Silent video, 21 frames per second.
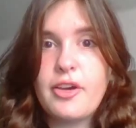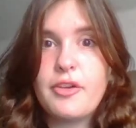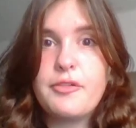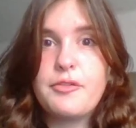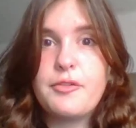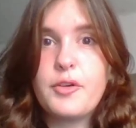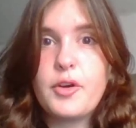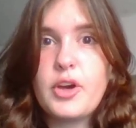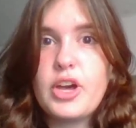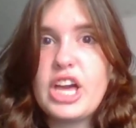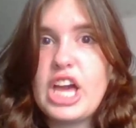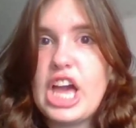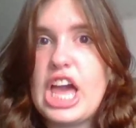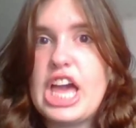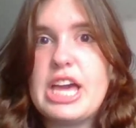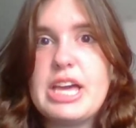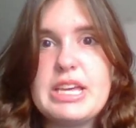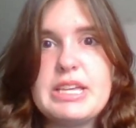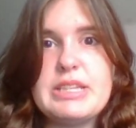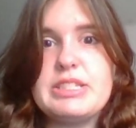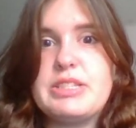For
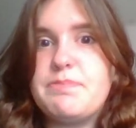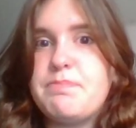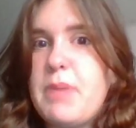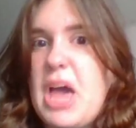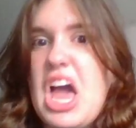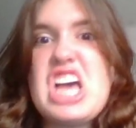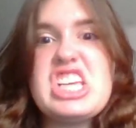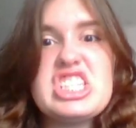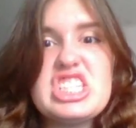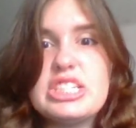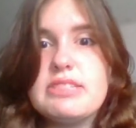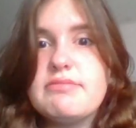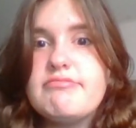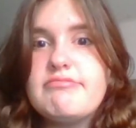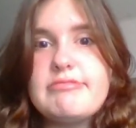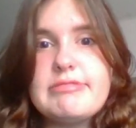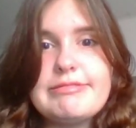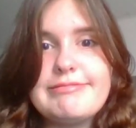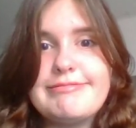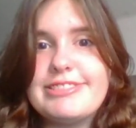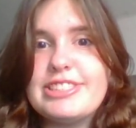a person
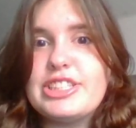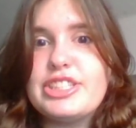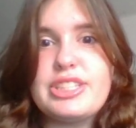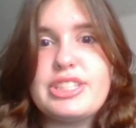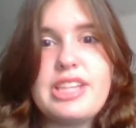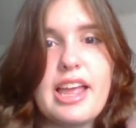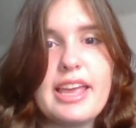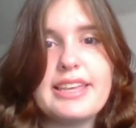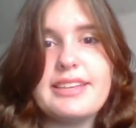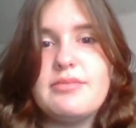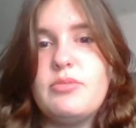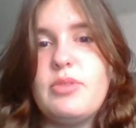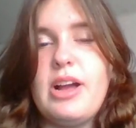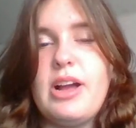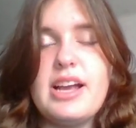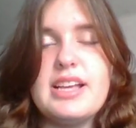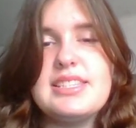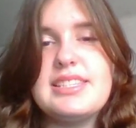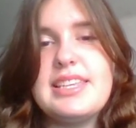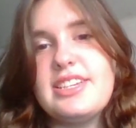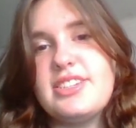just like, well,
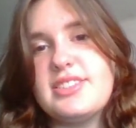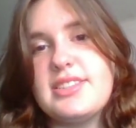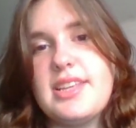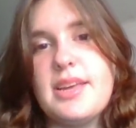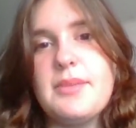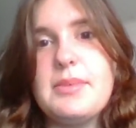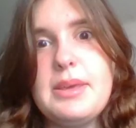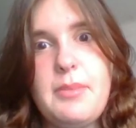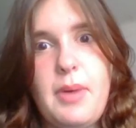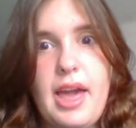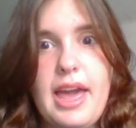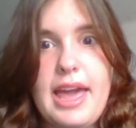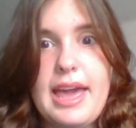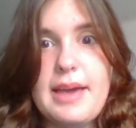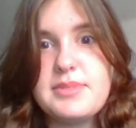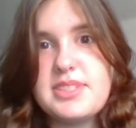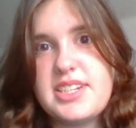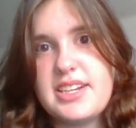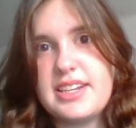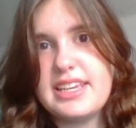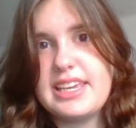I'd say just like me, but I
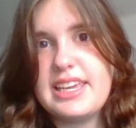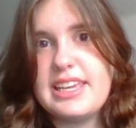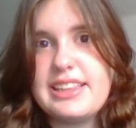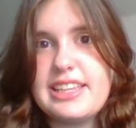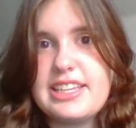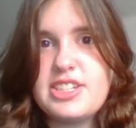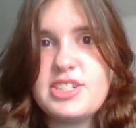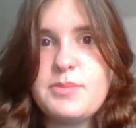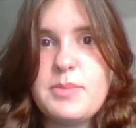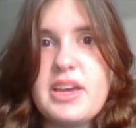am studying English,